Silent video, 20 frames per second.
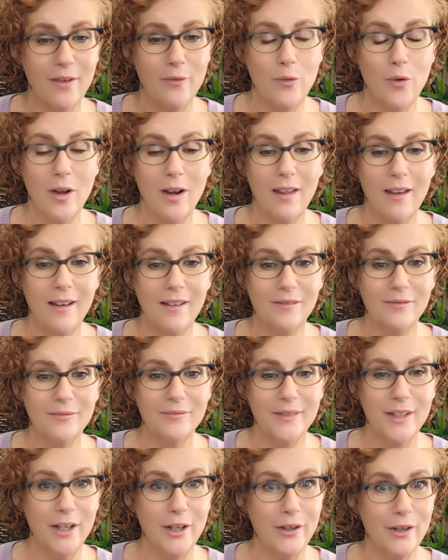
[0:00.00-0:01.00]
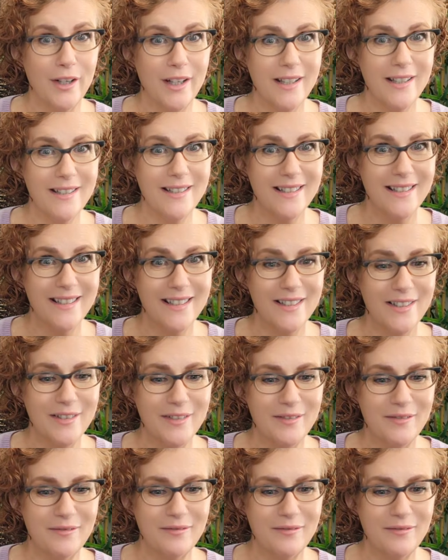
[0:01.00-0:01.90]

Et voila, here it is.